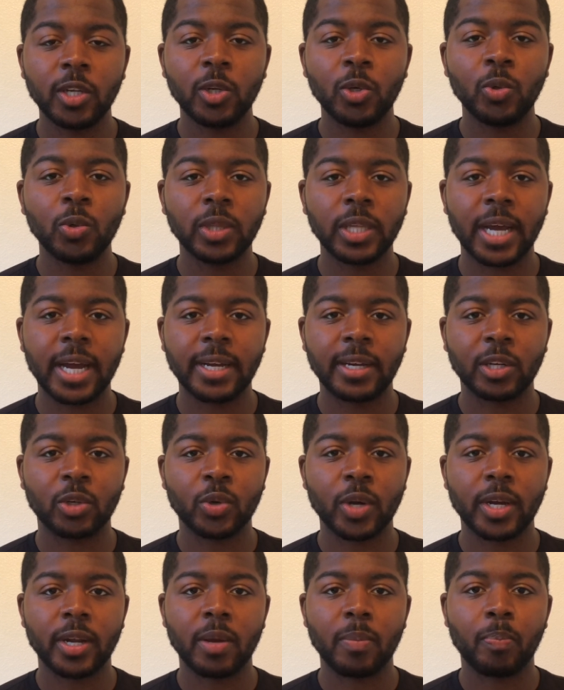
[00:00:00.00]
new line of
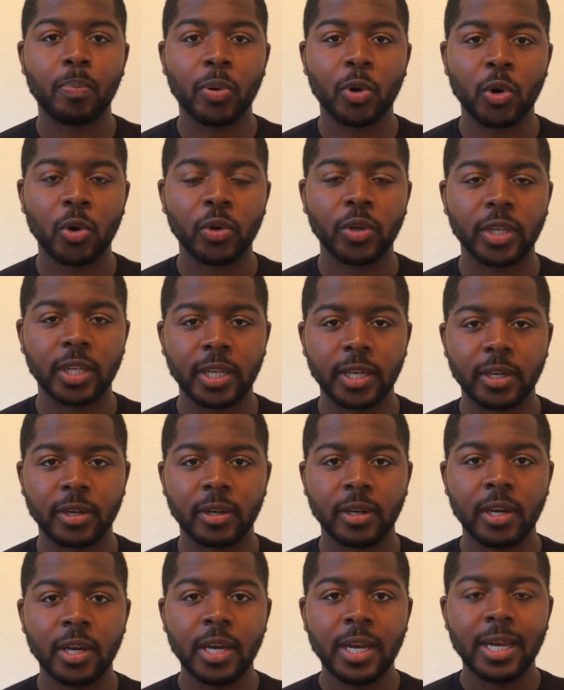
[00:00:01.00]
credit per
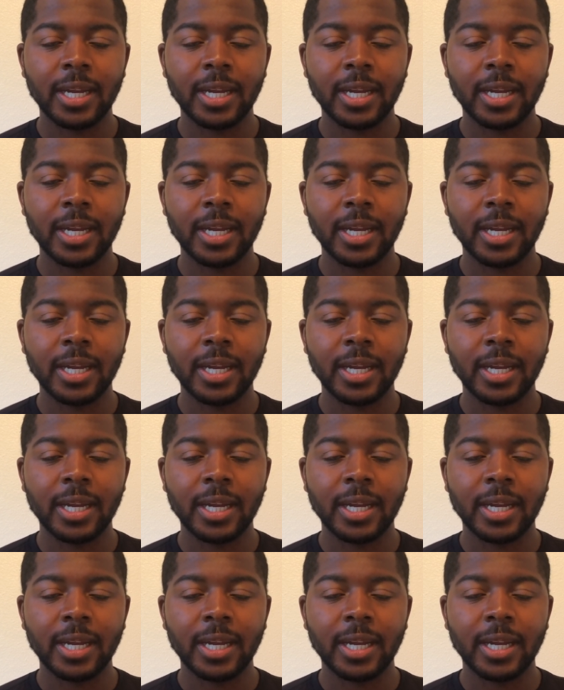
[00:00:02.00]
year.